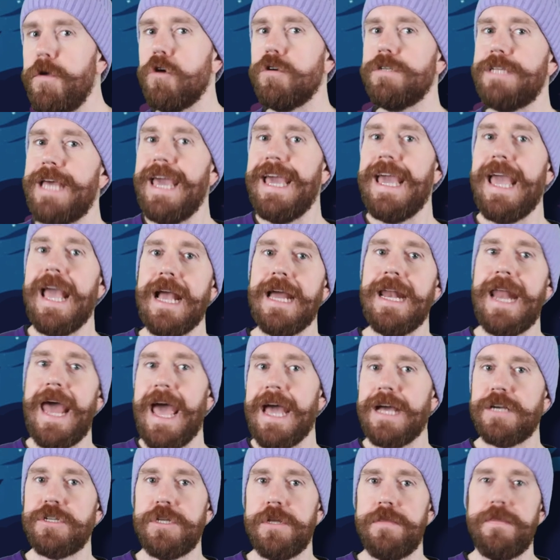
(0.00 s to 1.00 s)
you're taking an
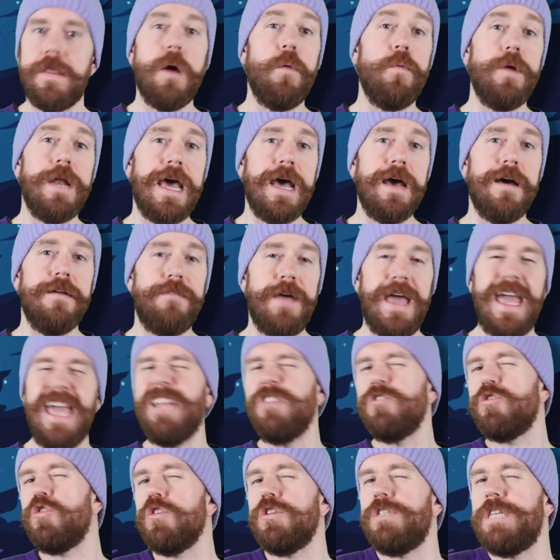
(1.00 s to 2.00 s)
action that would have
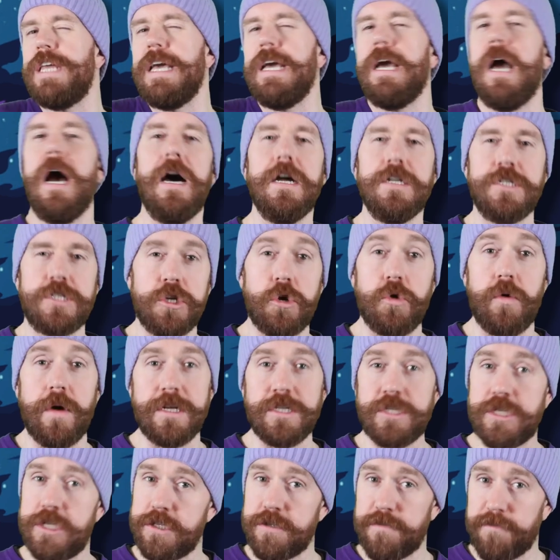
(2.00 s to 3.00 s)
interesting
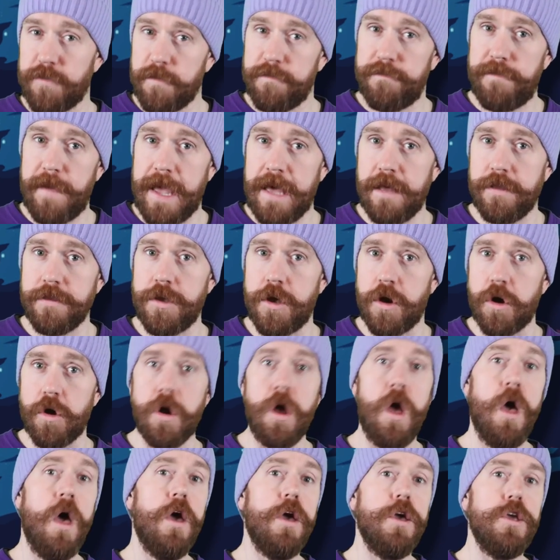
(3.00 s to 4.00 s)
consequences for failure,